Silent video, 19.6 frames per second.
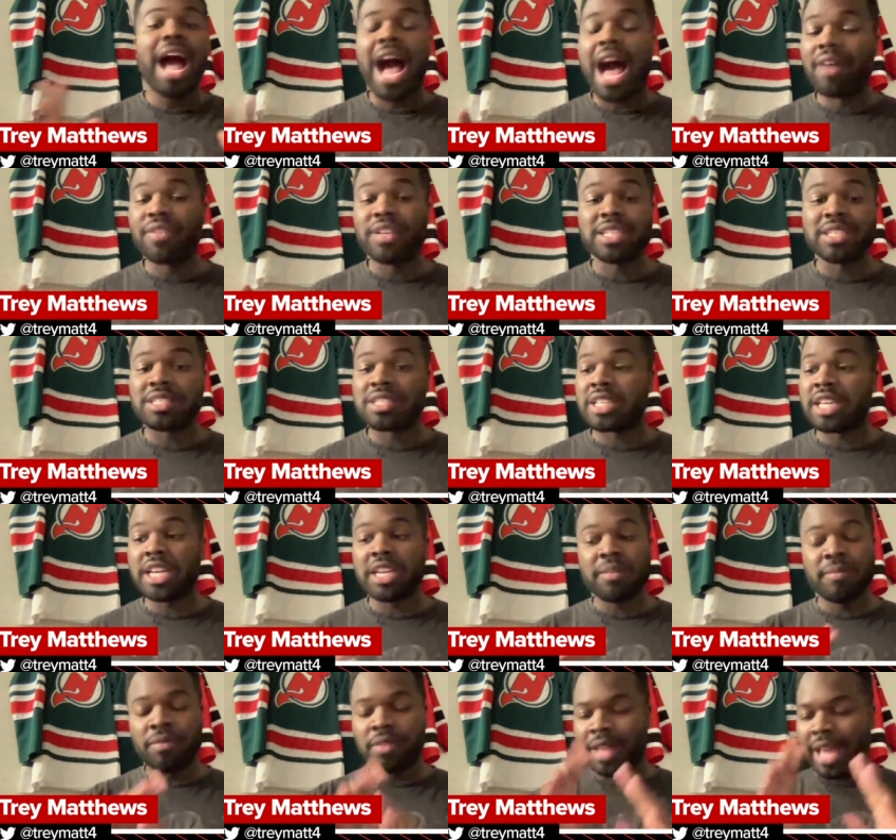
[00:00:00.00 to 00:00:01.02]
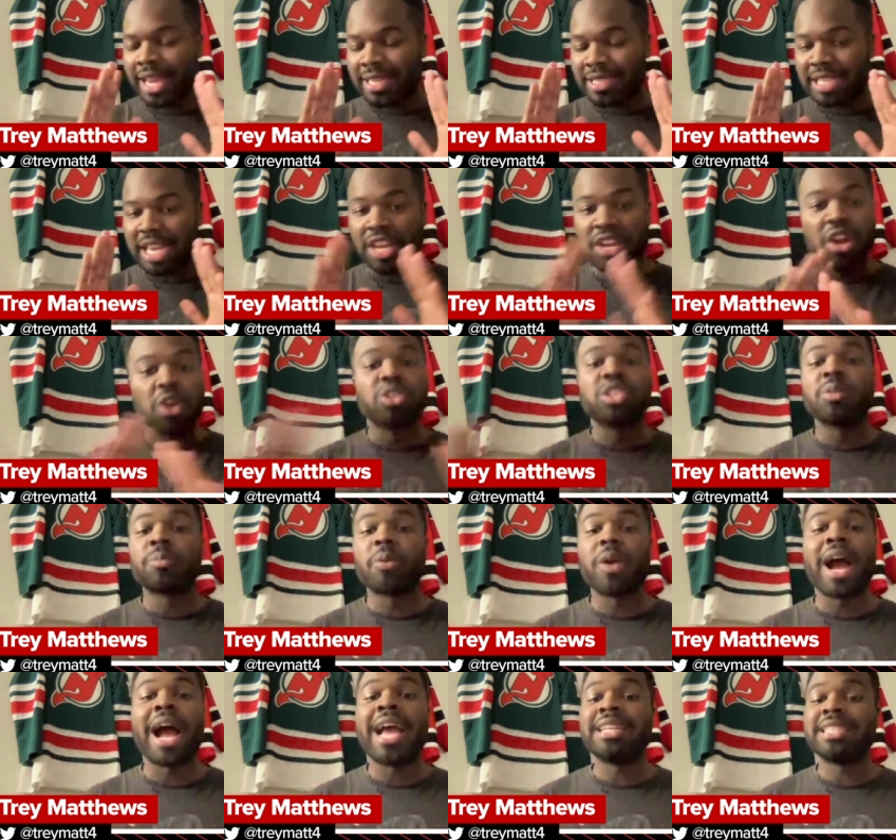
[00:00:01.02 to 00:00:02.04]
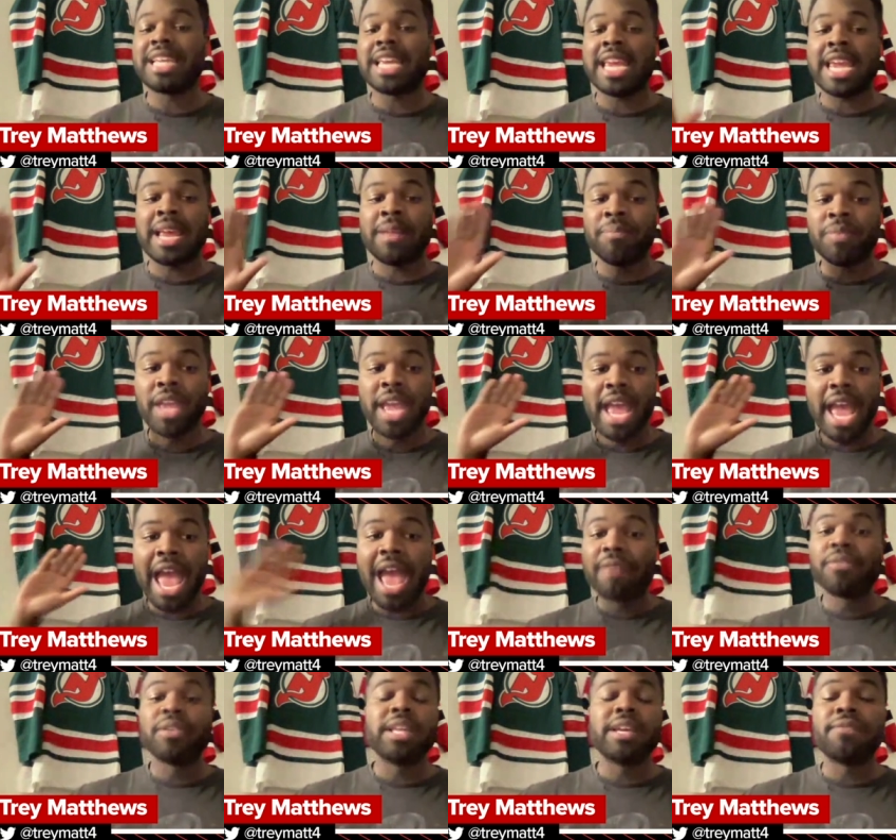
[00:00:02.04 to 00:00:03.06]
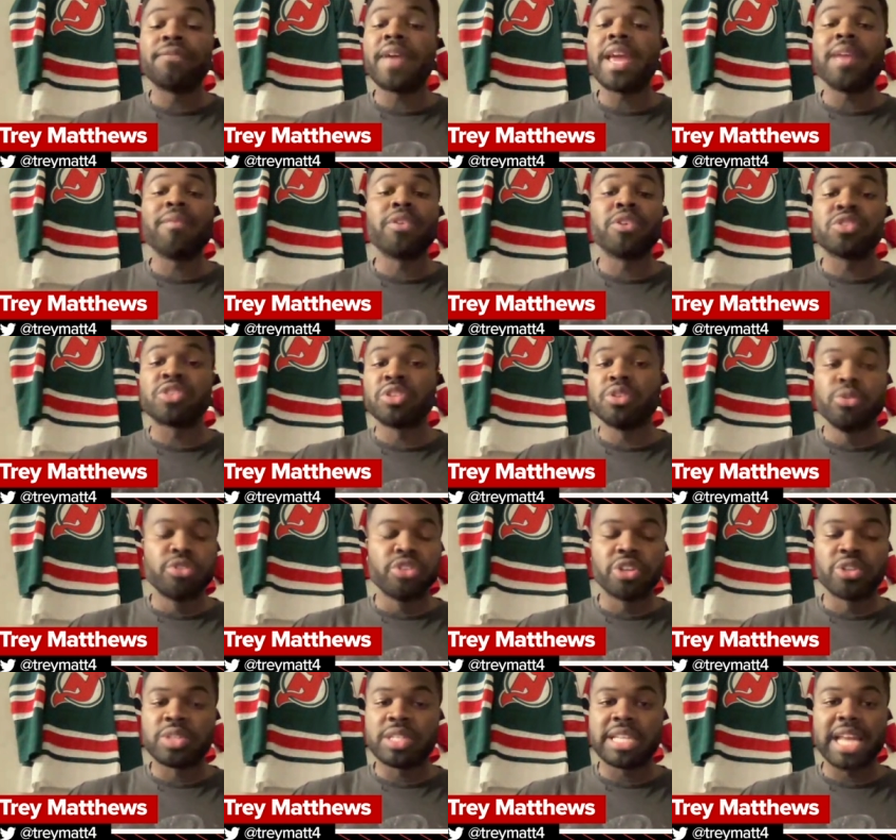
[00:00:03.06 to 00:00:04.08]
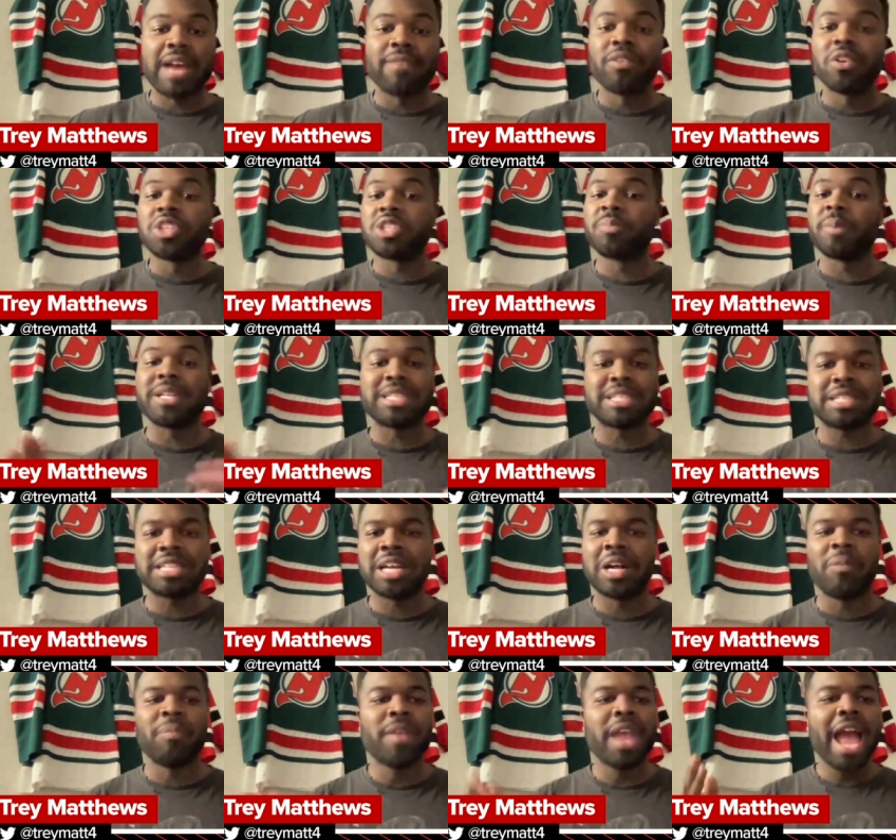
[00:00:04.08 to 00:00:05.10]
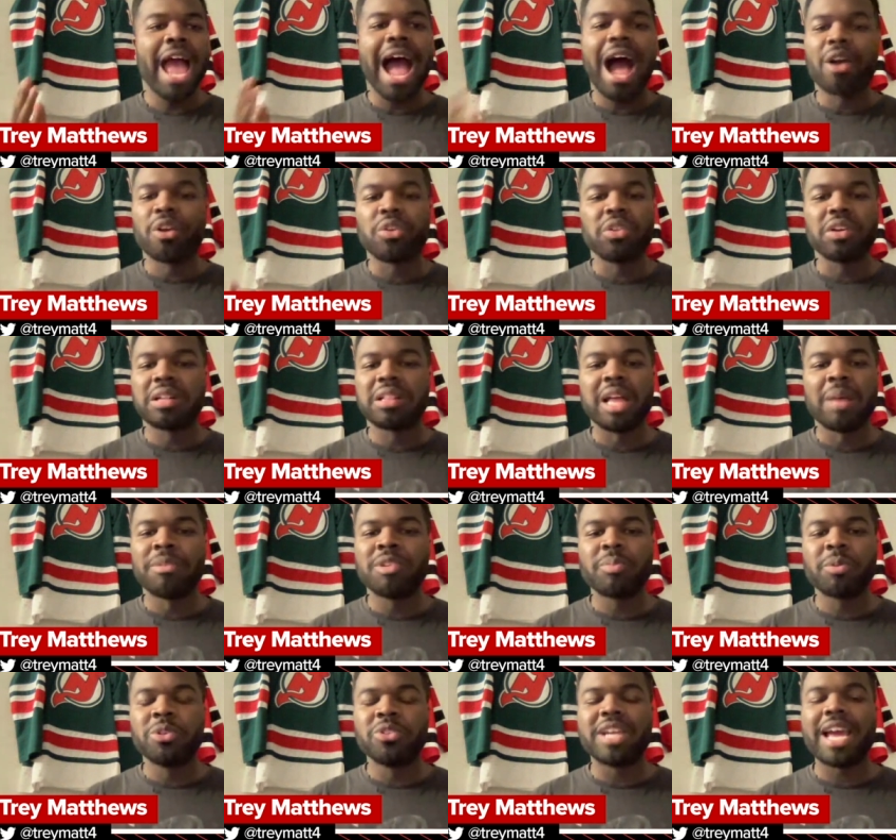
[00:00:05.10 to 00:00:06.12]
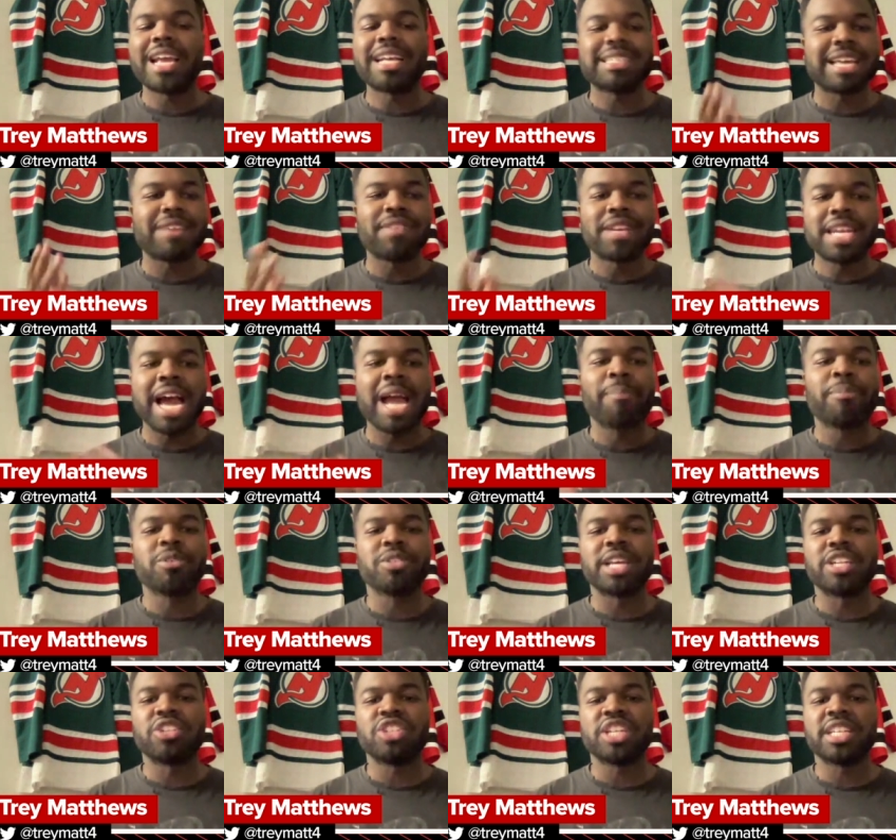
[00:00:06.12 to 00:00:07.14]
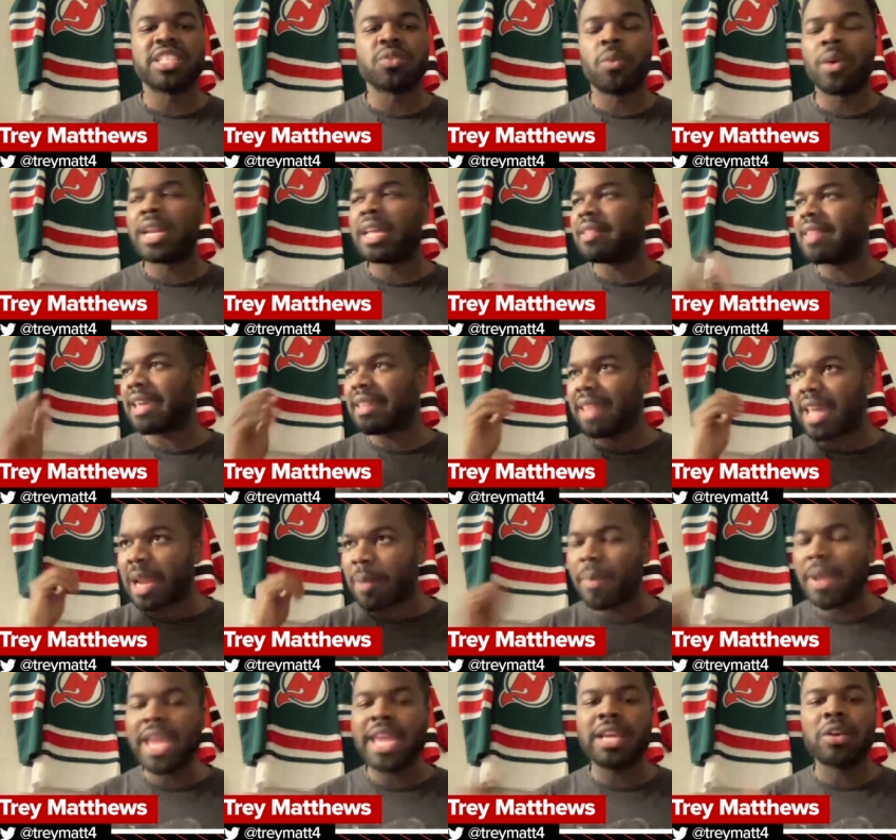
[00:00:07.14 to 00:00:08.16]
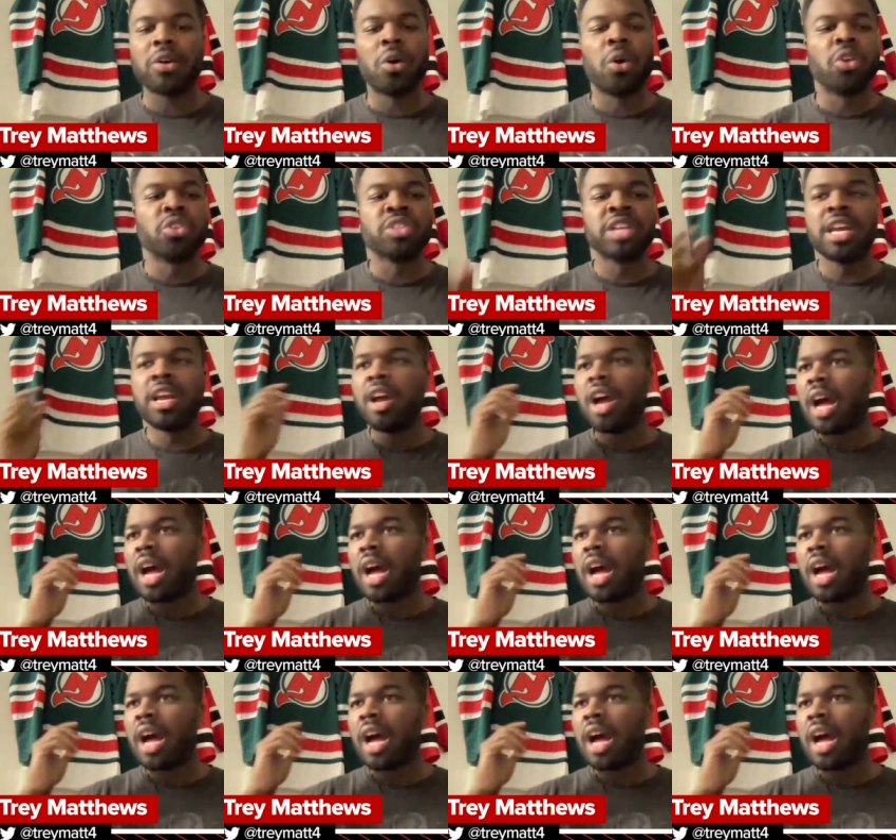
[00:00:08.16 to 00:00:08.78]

obviously, like I said, no surprise, it heavily favors the New Jersey Devils. But still, how do the Columbus Blue Jackets have a nine percent chance of winning? They let up eight goals.